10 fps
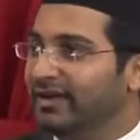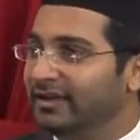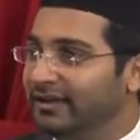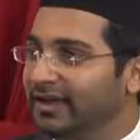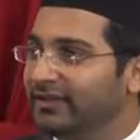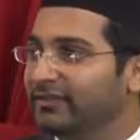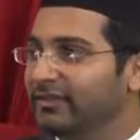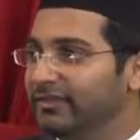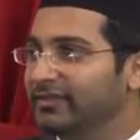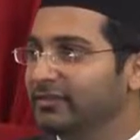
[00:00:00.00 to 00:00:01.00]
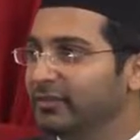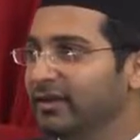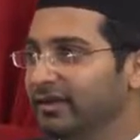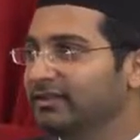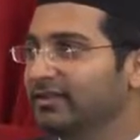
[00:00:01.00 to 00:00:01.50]
life than this
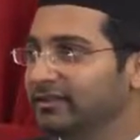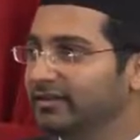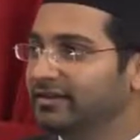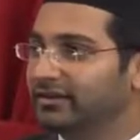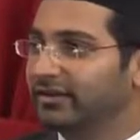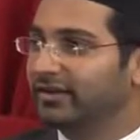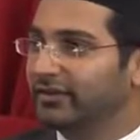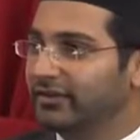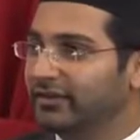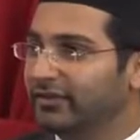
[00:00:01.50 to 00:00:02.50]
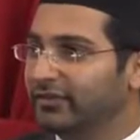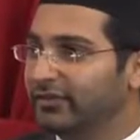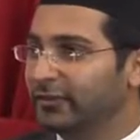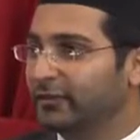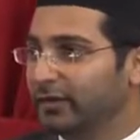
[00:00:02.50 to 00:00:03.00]
when Allah Ta'ala takes care of
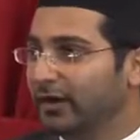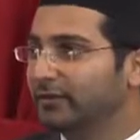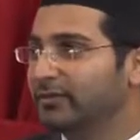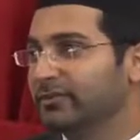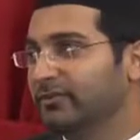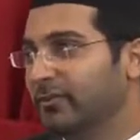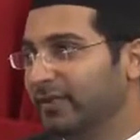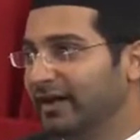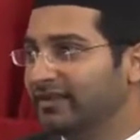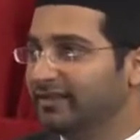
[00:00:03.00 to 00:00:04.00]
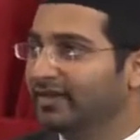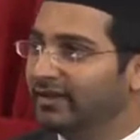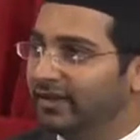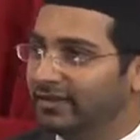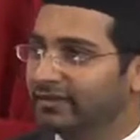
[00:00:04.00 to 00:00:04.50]
your problems of the past
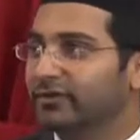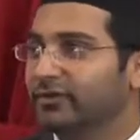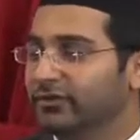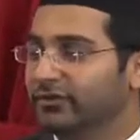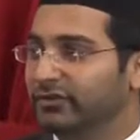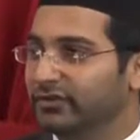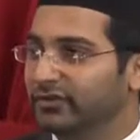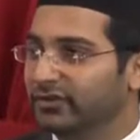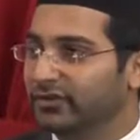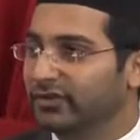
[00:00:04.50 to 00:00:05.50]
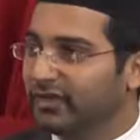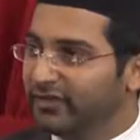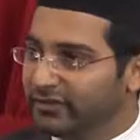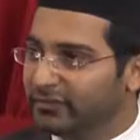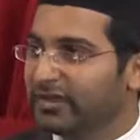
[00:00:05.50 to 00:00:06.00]
and also the future. So
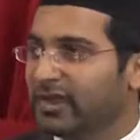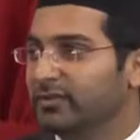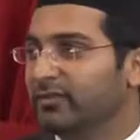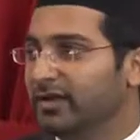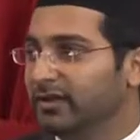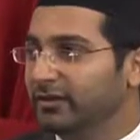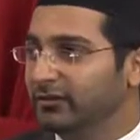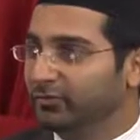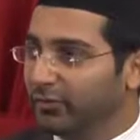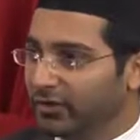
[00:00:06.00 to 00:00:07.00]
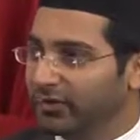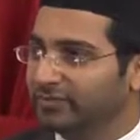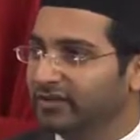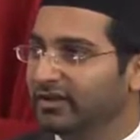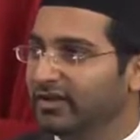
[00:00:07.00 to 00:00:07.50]
this became my
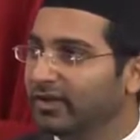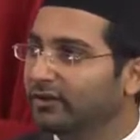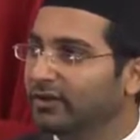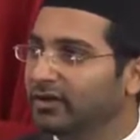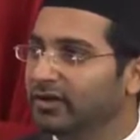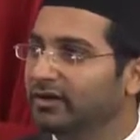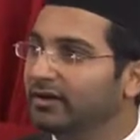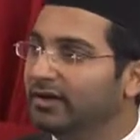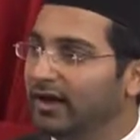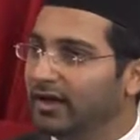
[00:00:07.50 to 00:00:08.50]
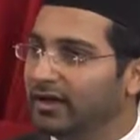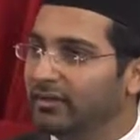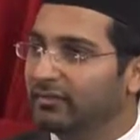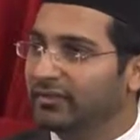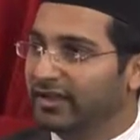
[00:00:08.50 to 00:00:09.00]
motivation, and Alhamdulillah, I
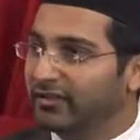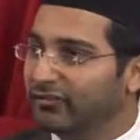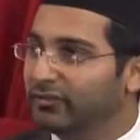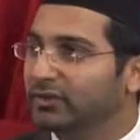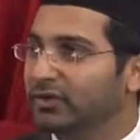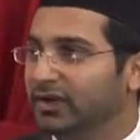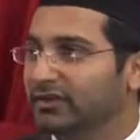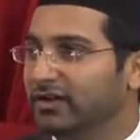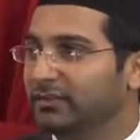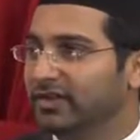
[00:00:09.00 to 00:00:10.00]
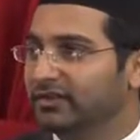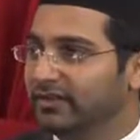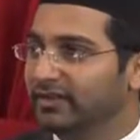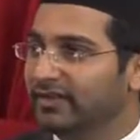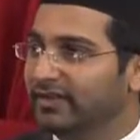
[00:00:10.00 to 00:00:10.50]
am thankful to God the
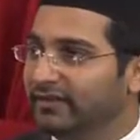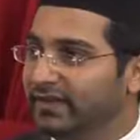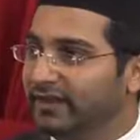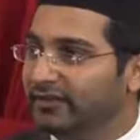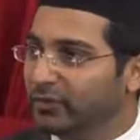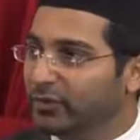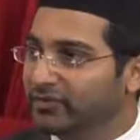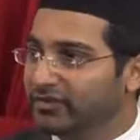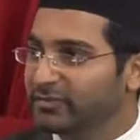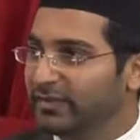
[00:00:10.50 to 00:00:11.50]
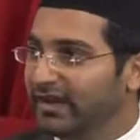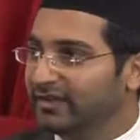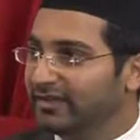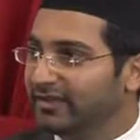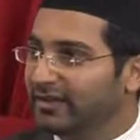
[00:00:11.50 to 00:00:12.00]
Almighty that I chose this path,
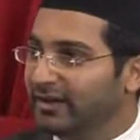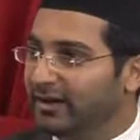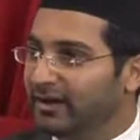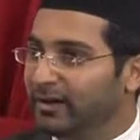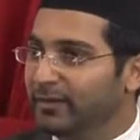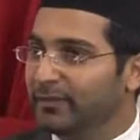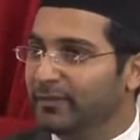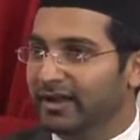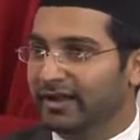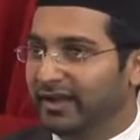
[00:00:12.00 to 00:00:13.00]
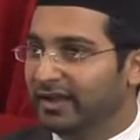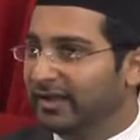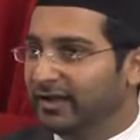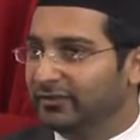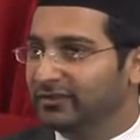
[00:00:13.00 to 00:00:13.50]
and
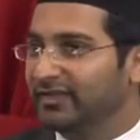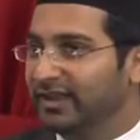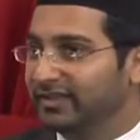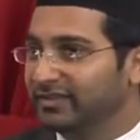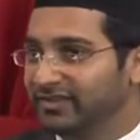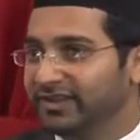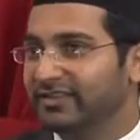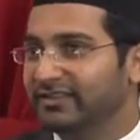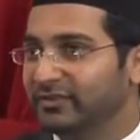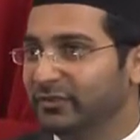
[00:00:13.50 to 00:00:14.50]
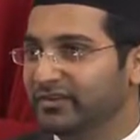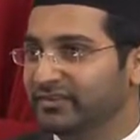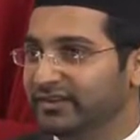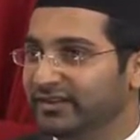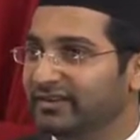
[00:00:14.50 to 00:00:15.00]
I can say this with
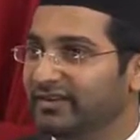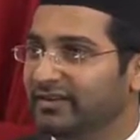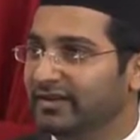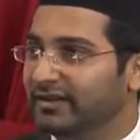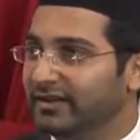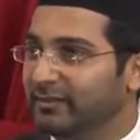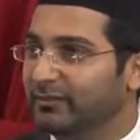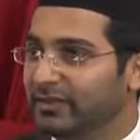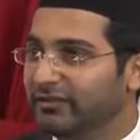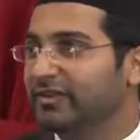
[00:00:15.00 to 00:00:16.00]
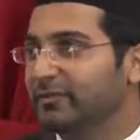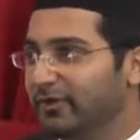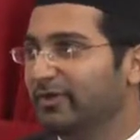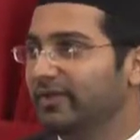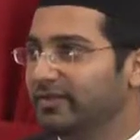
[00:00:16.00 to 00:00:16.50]
certainty that I'm living in
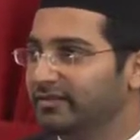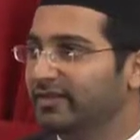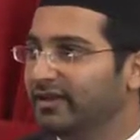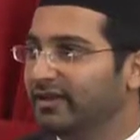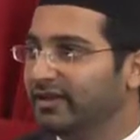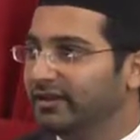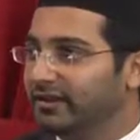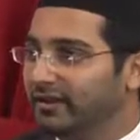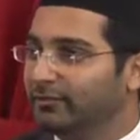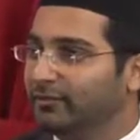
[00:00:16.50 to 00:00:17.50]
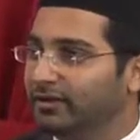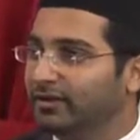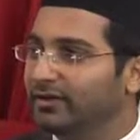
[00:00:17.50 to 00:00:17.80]
paradise. Alhamdulillah.